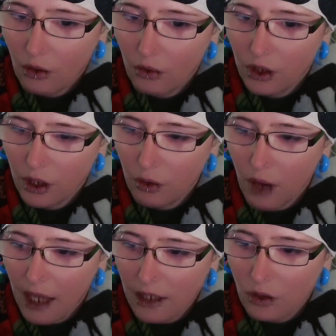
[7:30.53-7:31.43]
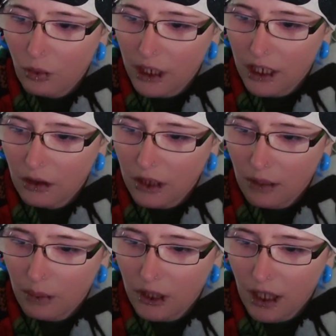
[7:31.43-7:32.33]
U.S. retail
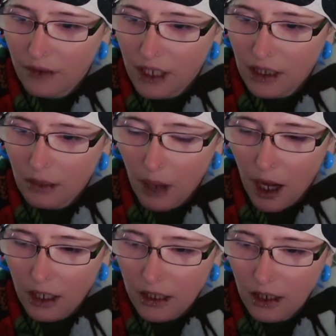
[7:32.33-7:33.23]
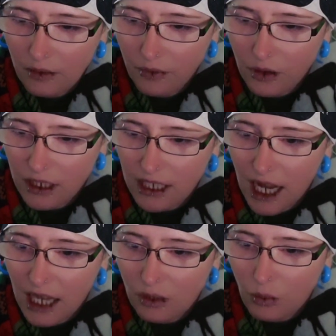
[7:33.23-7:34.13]
samples have tested positive for
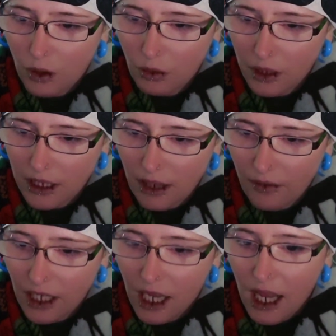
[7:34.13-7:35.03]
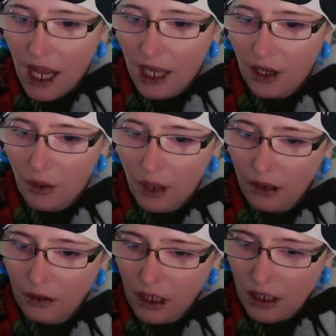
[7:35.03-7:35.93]
CS-137 and no
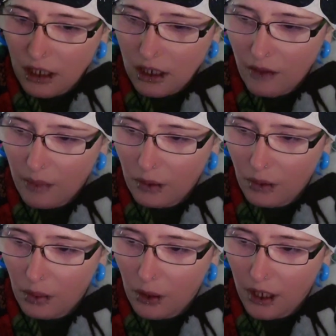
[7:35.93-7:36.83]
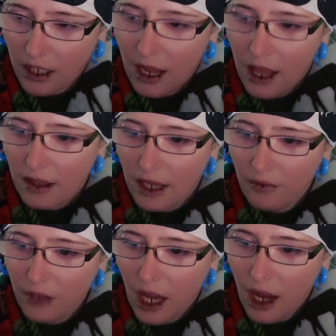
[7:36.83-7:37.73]
illnesses have been reported, the
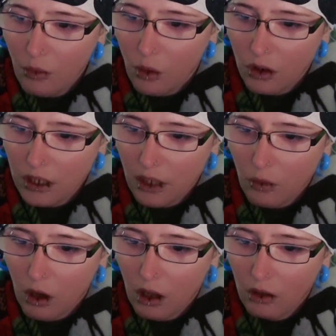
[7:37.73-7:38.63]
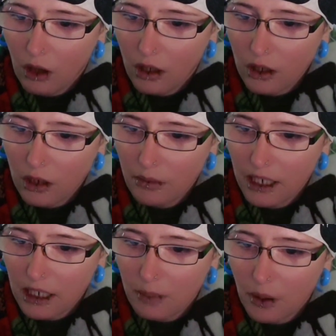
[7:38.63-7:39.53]
FDA warns that long-term
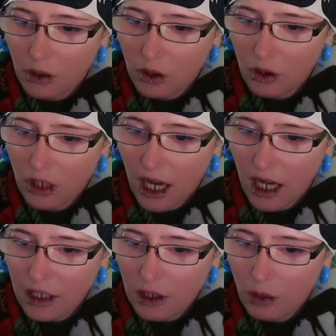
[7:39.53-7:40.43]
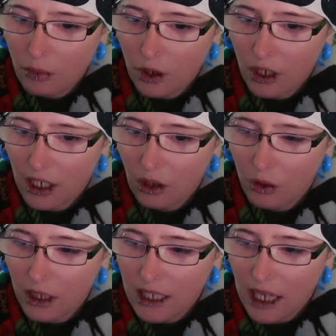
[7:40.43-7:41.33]
exposure to the isotope could
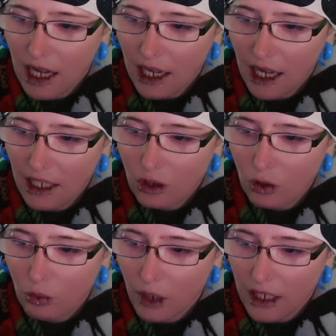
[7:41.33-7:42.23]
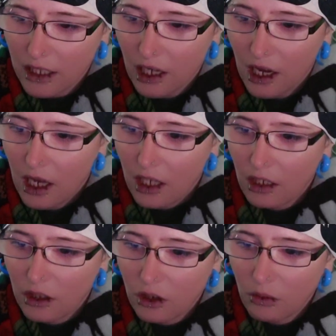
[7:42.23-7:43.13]
increase cancer risk.
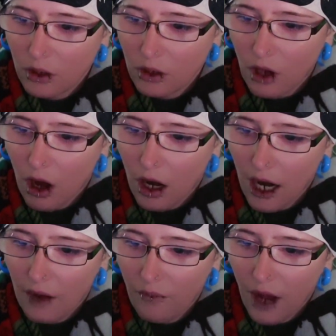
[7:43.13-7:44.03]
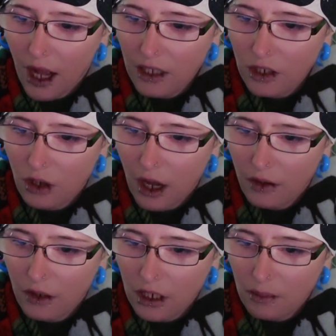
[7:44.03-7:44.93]
Consumers are advised to
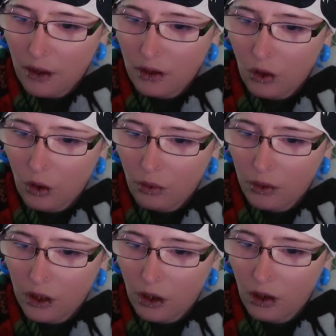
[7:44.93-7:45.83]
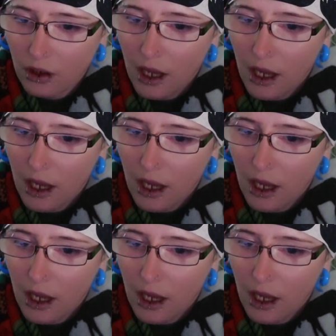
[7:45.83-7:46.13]
either dispose or return